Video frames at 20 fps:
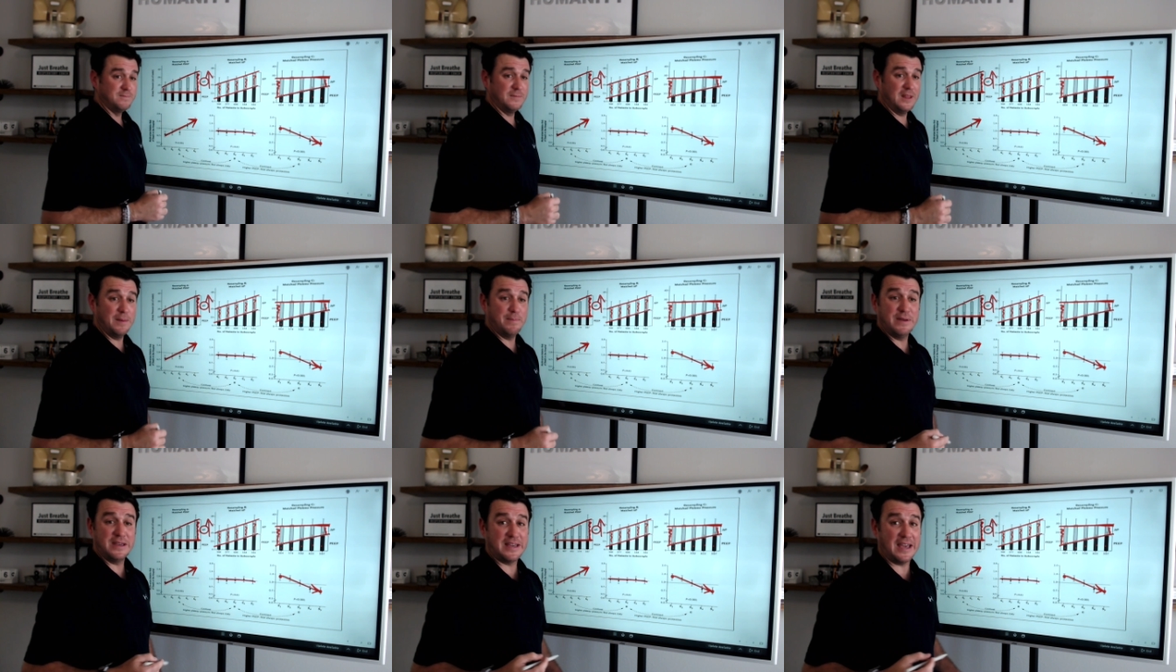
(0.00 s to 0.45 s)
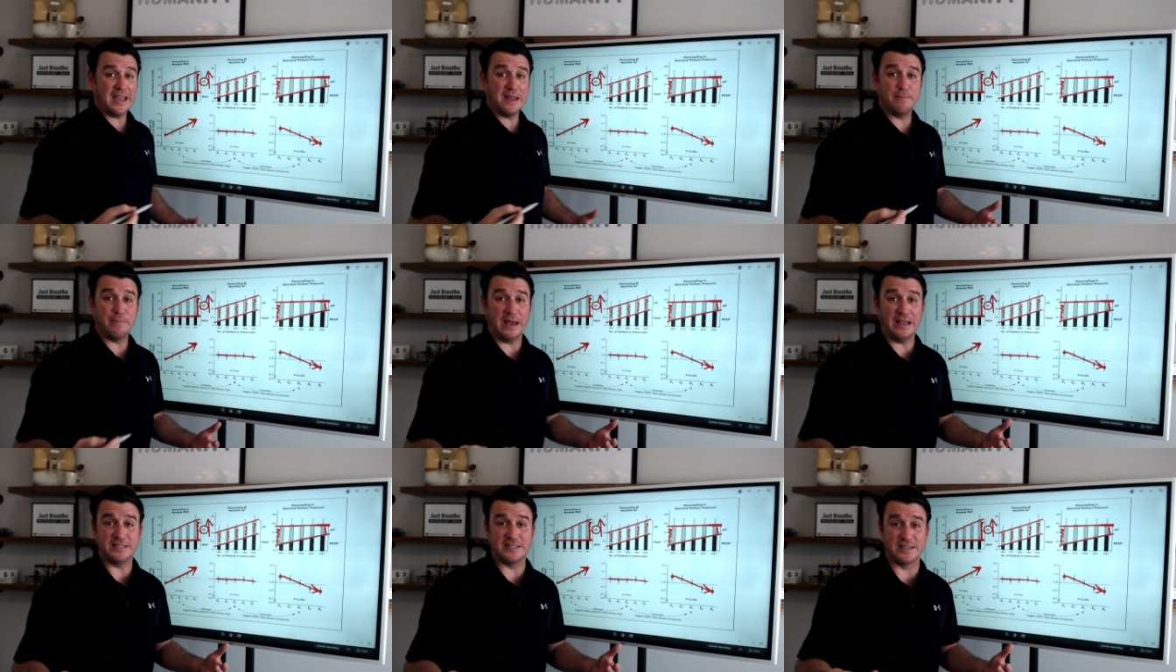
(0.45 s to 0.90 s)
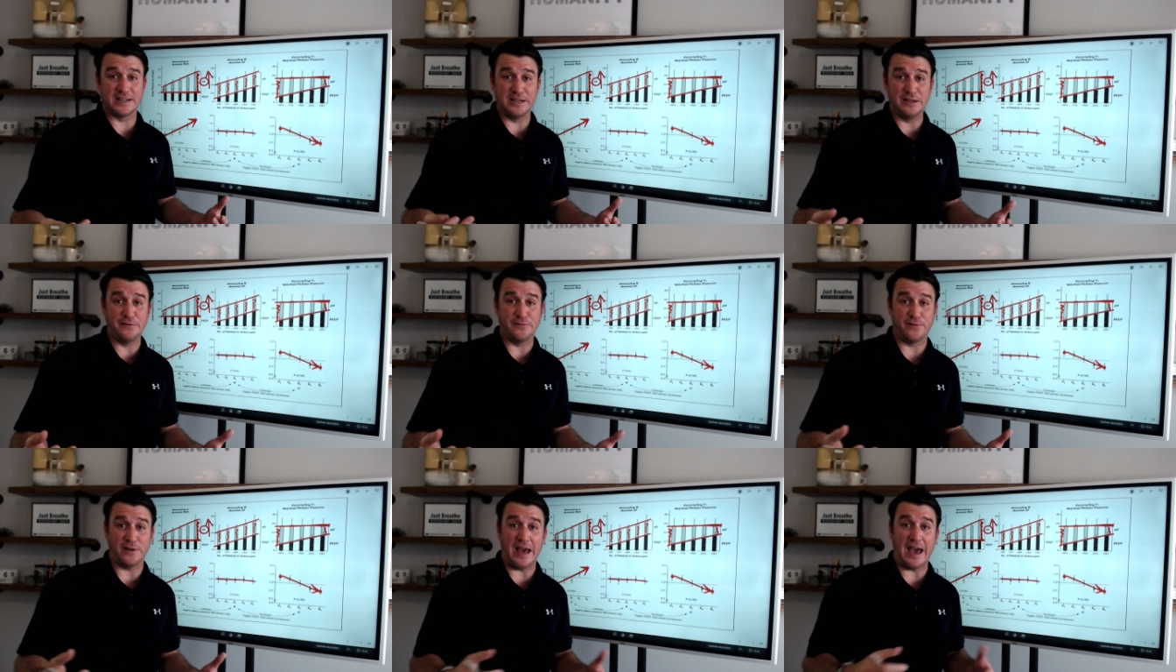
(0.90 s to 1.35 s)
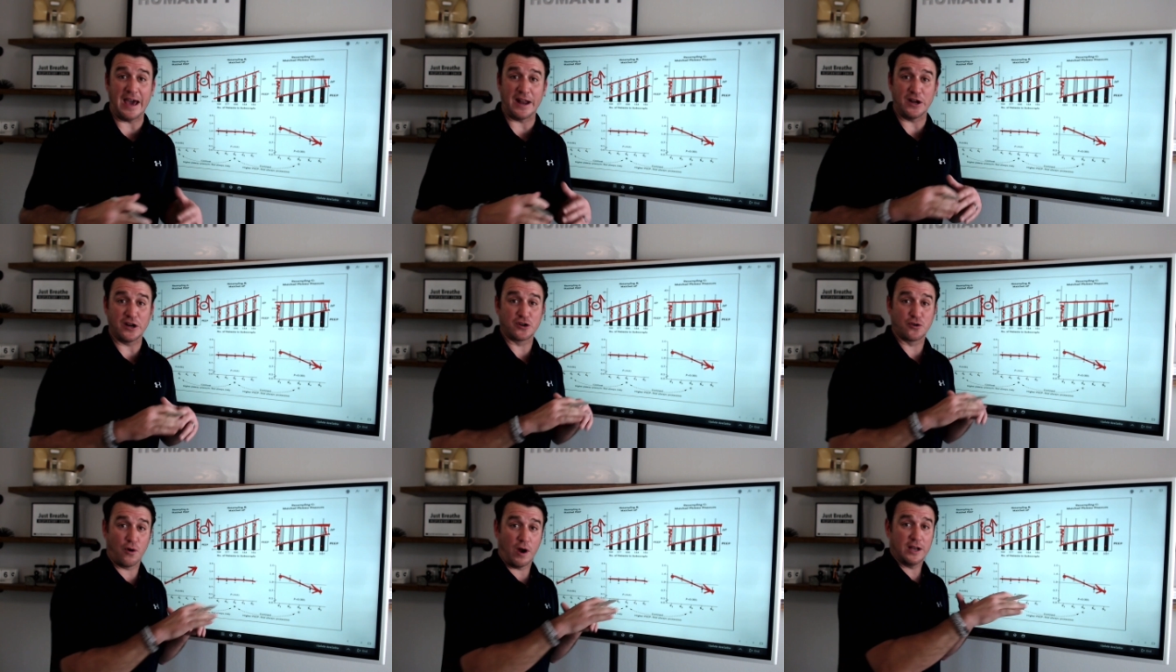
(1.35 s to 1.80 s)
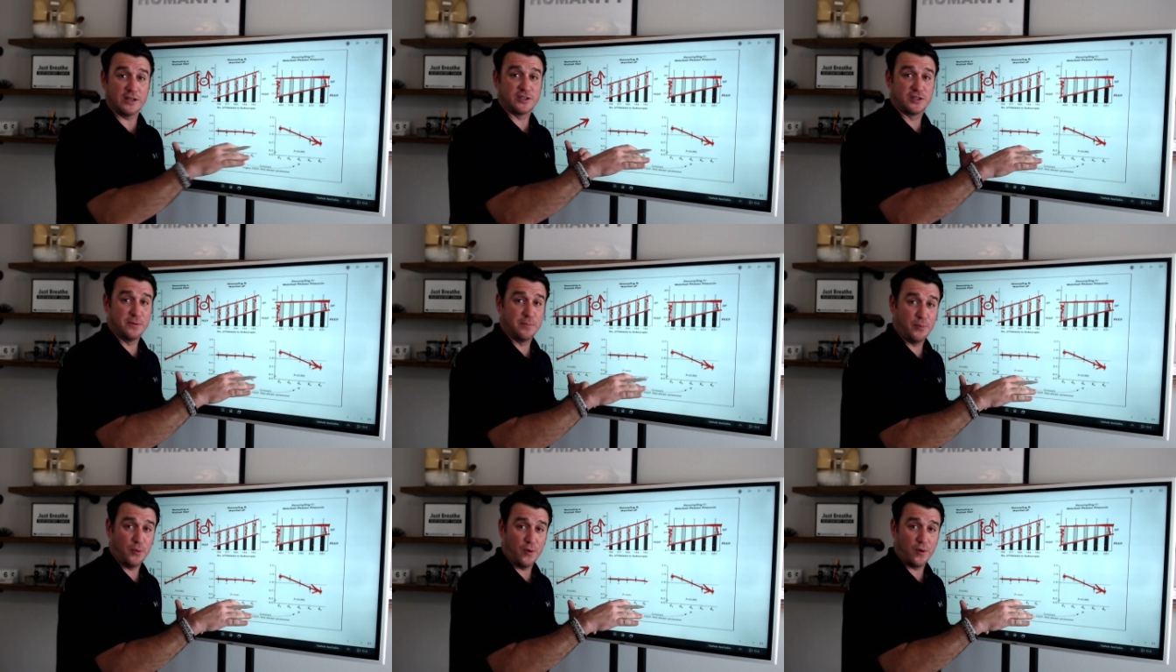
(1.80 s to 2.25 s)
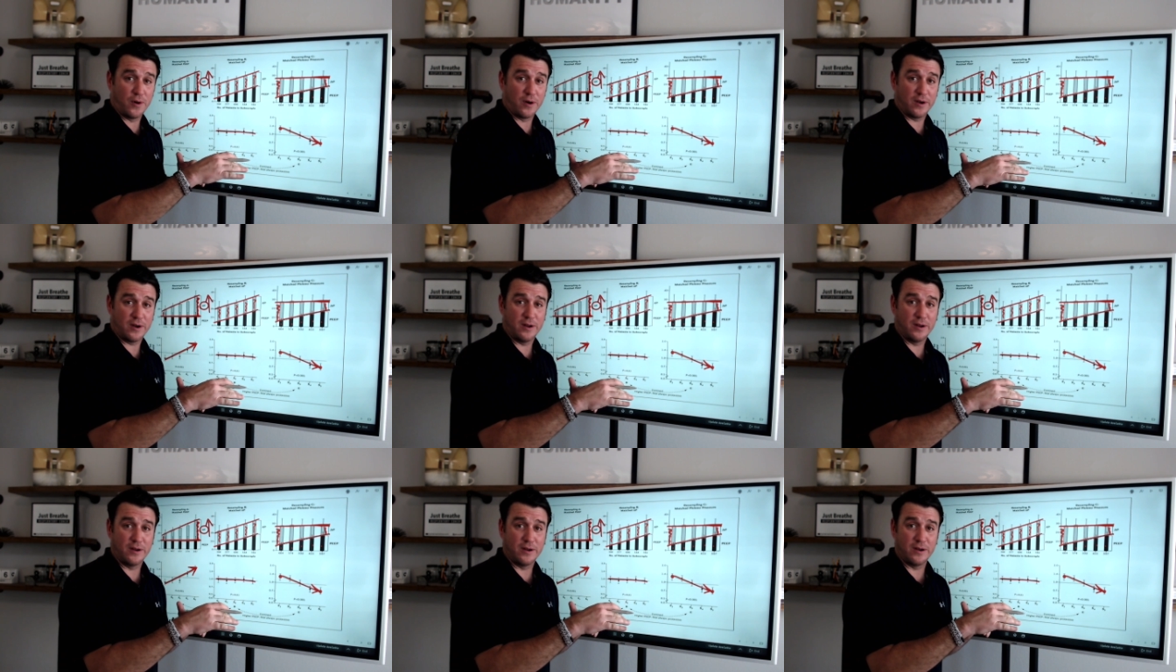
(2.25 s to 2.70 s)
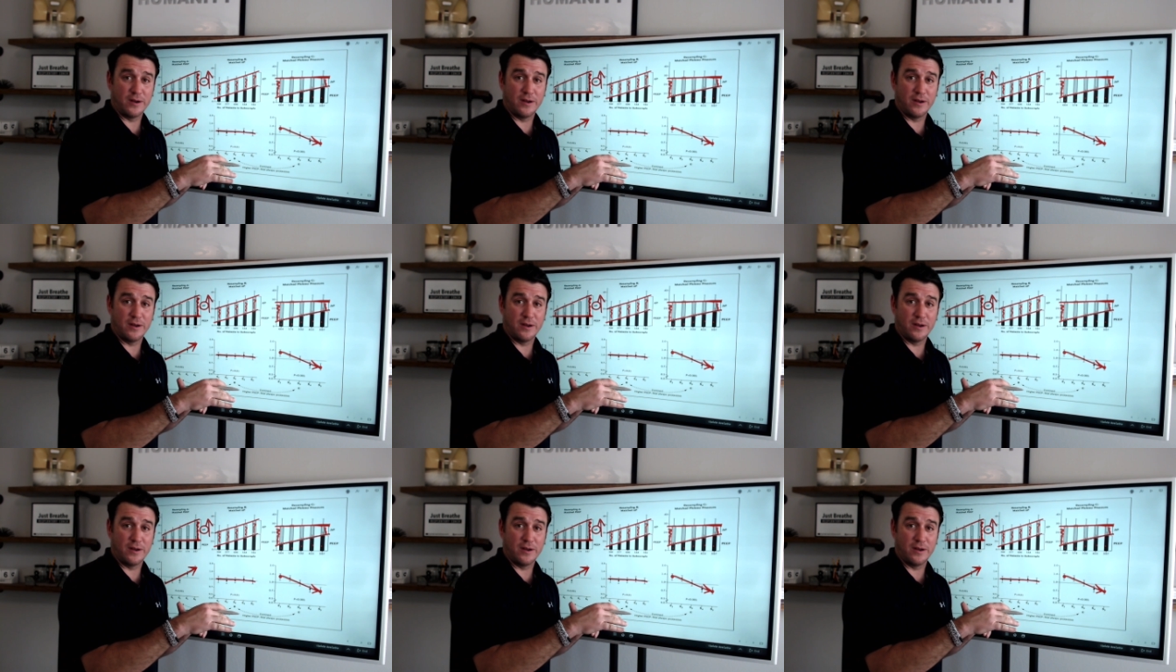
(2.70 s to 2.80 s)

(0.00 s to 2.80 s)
It became basically flat across the board.